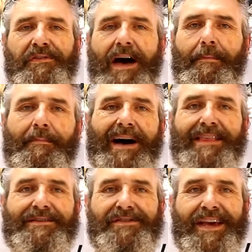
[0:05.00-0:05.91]
stopping by
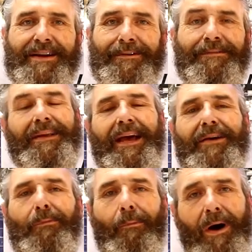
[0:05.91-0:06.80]
the channel
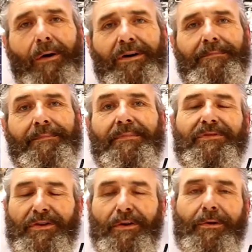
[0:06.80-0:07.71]
and welcome
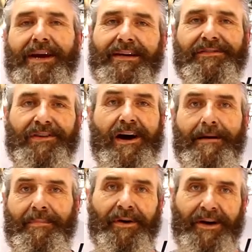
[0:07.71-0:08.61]
to the Great
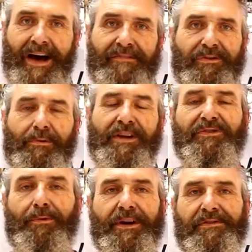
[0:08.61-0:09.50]
Guitar Build Off
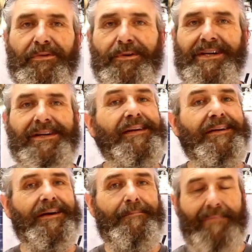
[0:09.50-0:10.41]
2023,
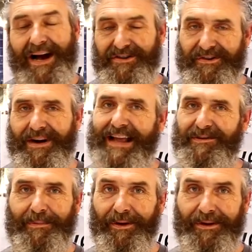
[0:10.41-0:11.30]
my
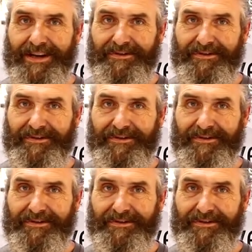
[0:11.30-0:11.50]
scratch build